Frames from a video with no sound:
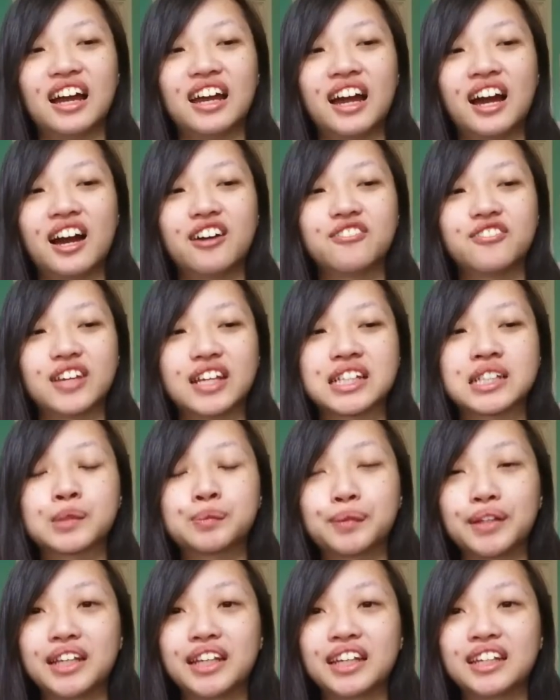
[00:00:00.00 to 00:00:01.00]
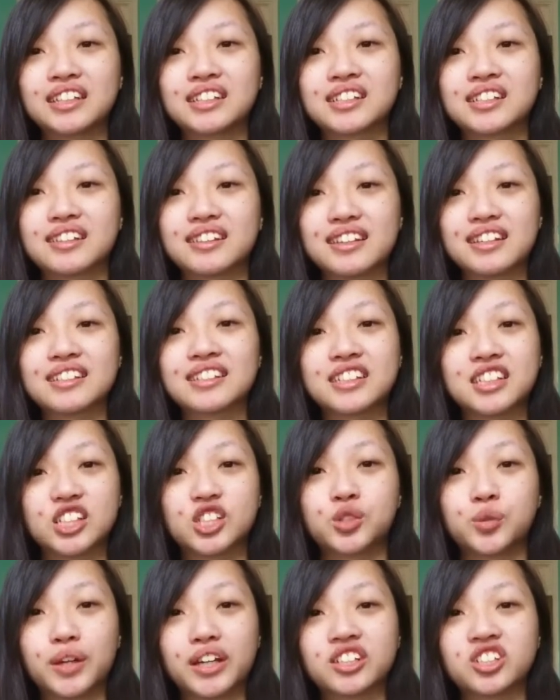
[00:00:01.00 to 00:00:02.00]
I have explained this
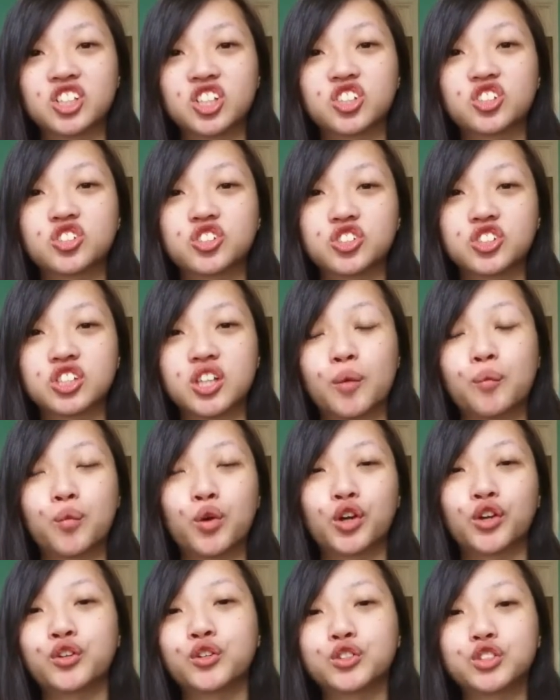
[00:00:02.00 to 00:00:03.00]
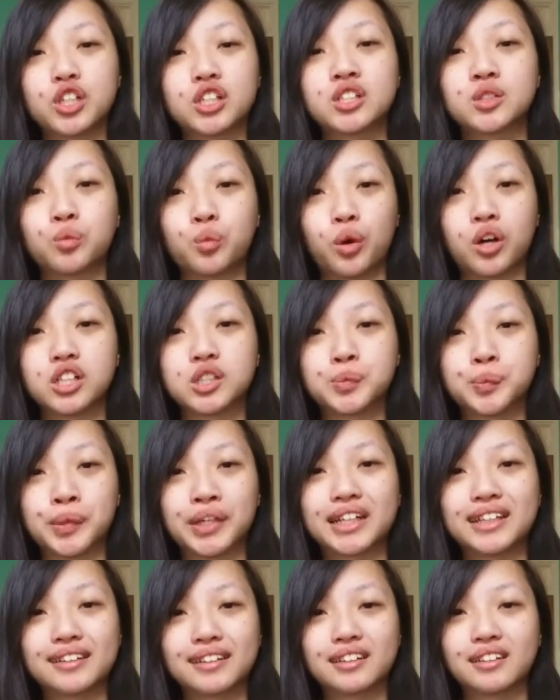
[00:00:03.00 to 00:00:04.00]
situation to someone who doesn't watch
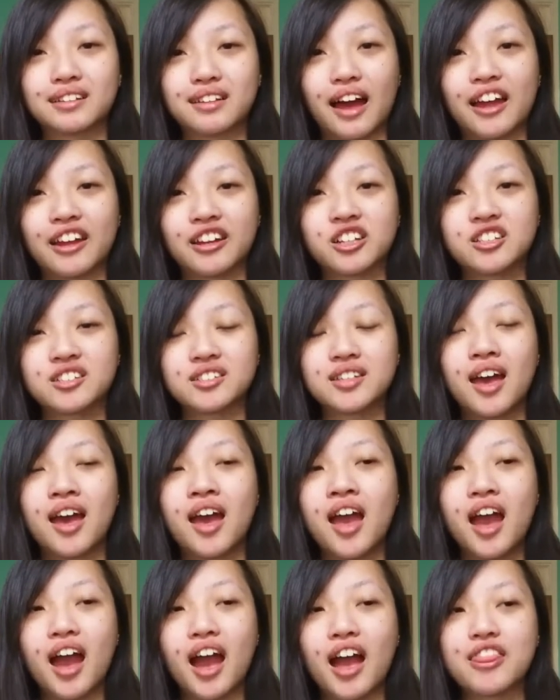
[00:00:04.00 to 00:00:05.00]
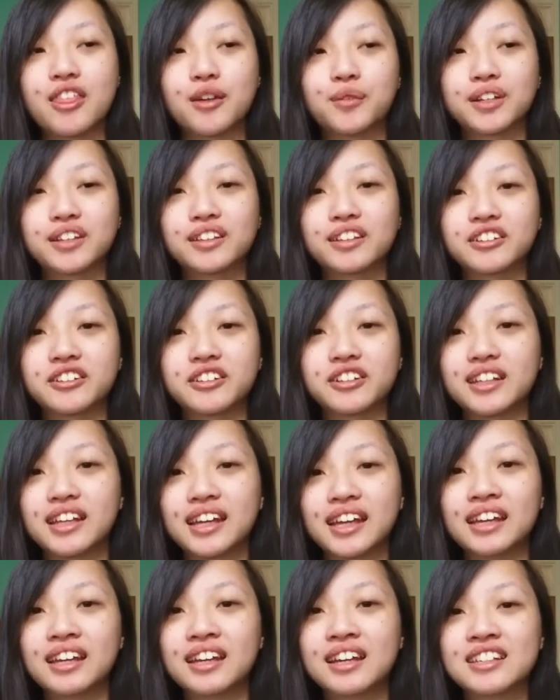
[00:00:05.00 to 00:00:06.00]
Pretty Little Liars, and they were
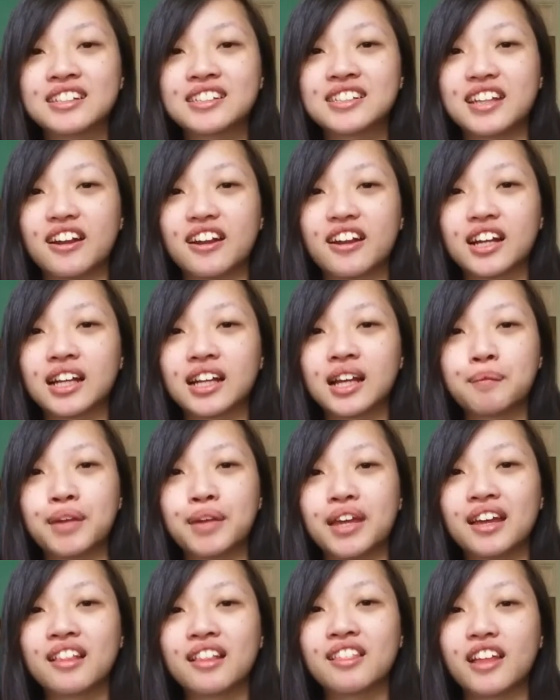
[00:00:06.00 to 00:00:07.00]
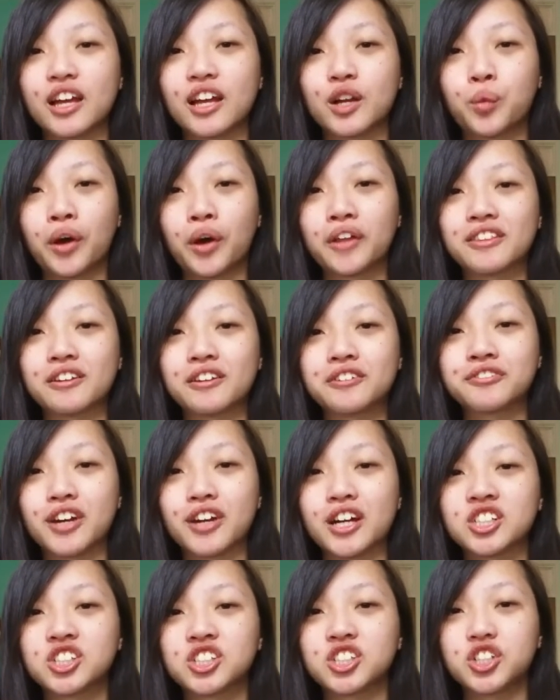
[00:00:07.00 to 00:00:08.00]
literally staring at me like, what the
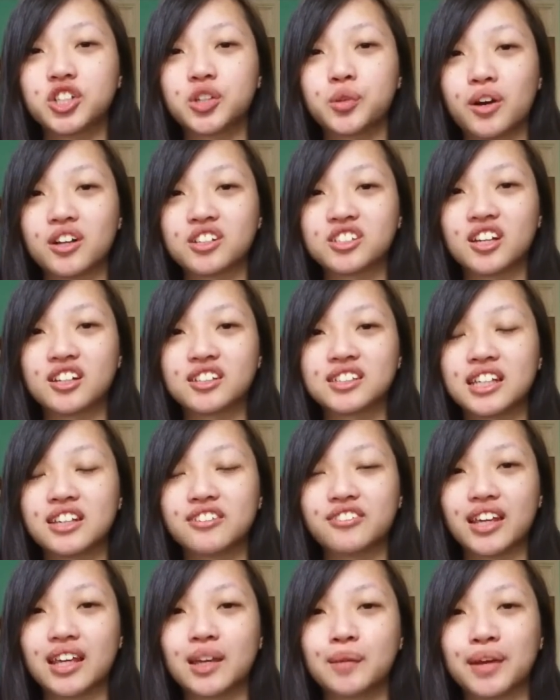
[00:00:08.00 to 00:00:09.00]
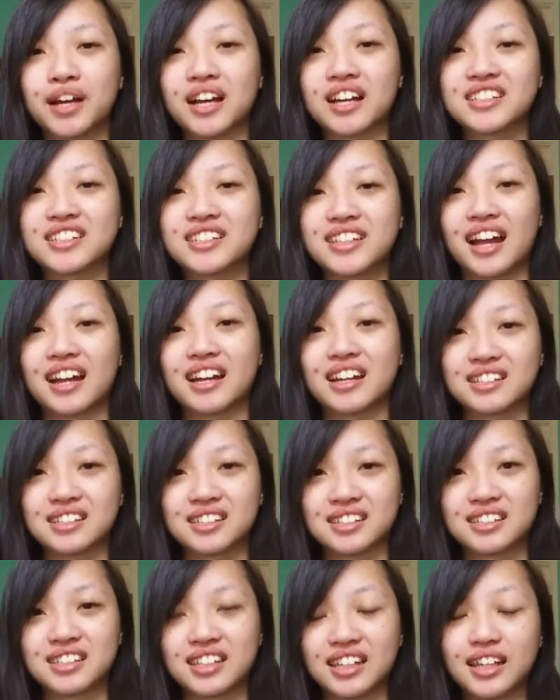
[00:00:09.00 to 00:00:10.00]
fuck do you watch on TV, because that
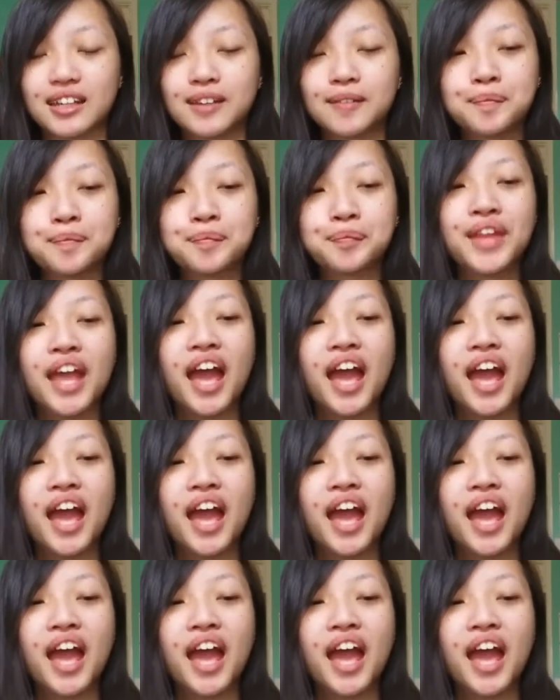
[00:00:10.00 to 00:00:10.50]
isn't seen.